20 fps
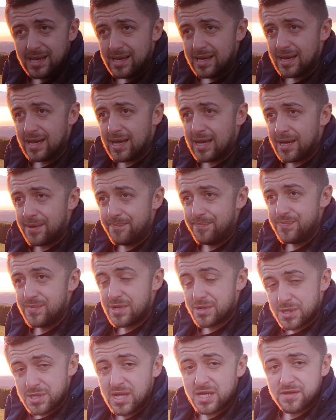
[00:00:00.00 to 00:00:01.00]

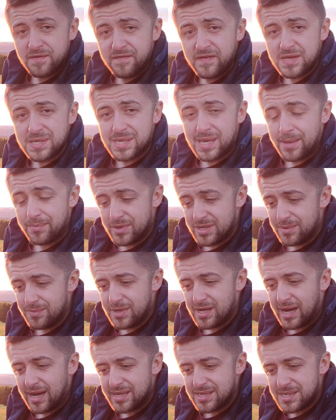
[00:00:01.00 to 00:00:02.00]
There's a lot of things happening
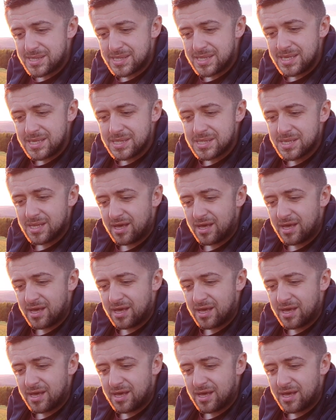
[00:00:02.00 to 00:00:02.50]
behind the scenes,